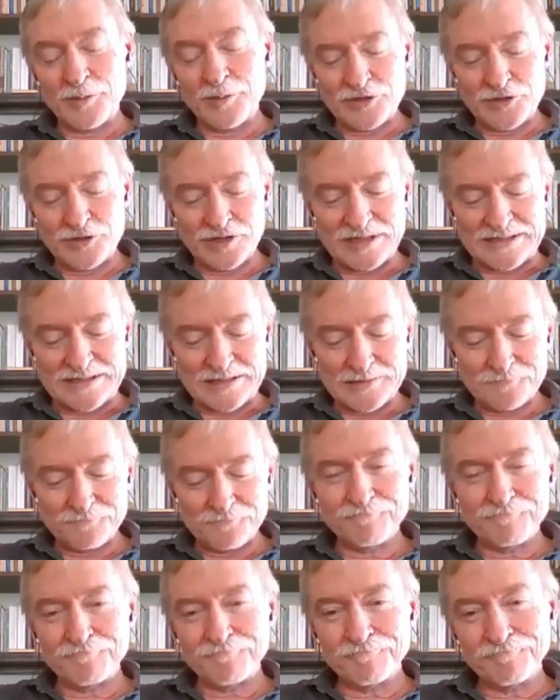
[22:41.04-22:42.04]
you can
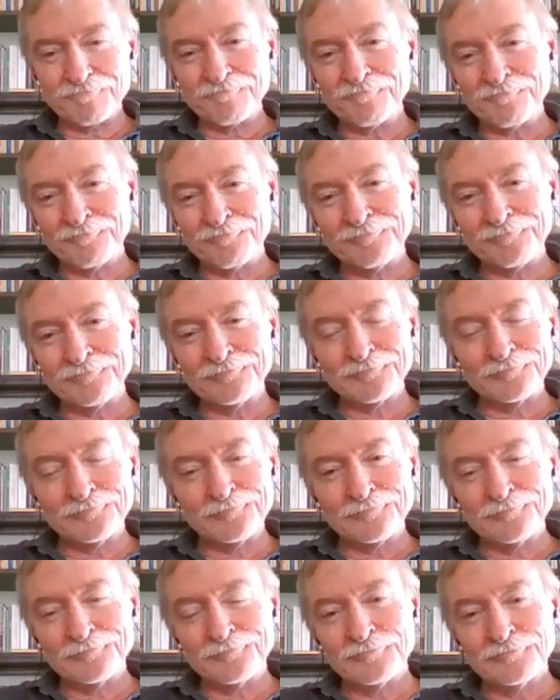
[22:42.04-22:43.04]
put it into
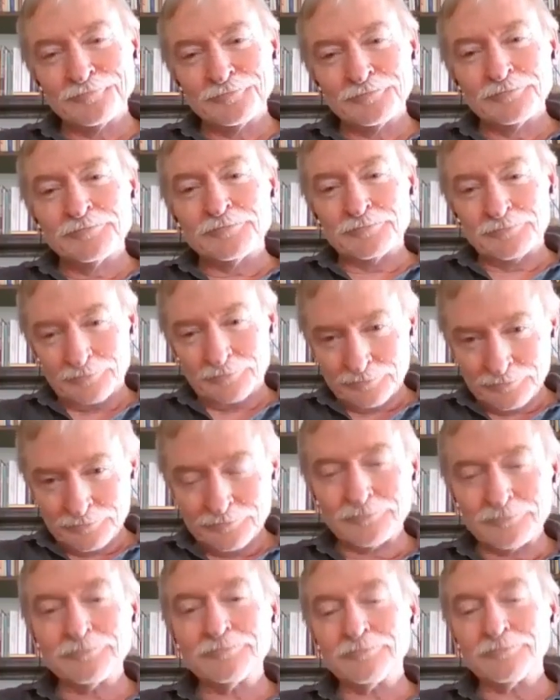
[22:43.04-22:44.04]
a formula
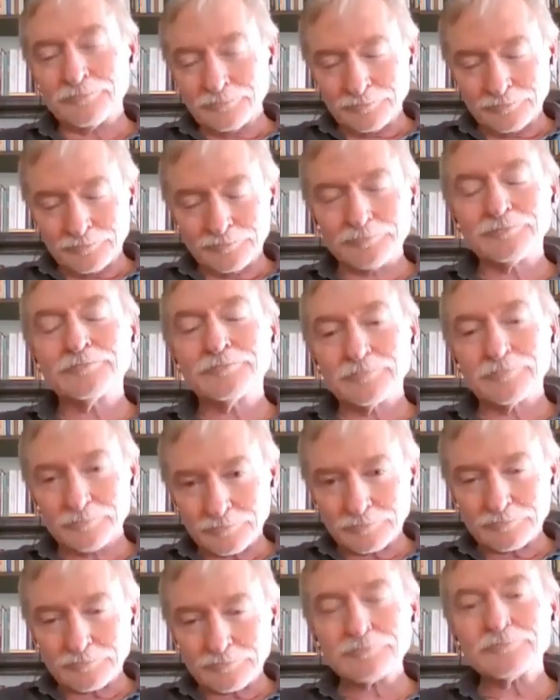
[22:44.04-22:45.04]
with a bunch of
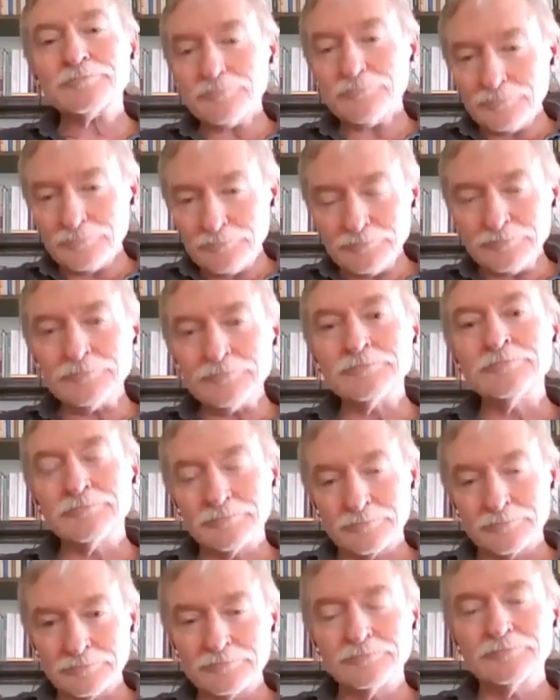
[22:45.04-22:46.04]
Latin
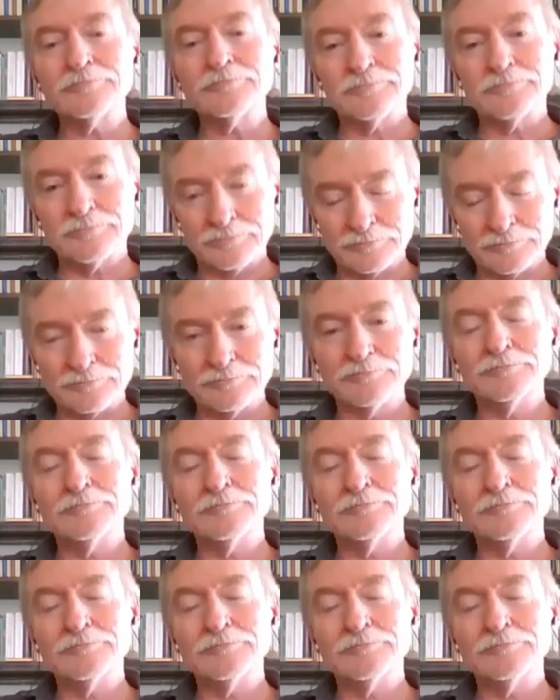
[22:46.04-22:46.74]
letters,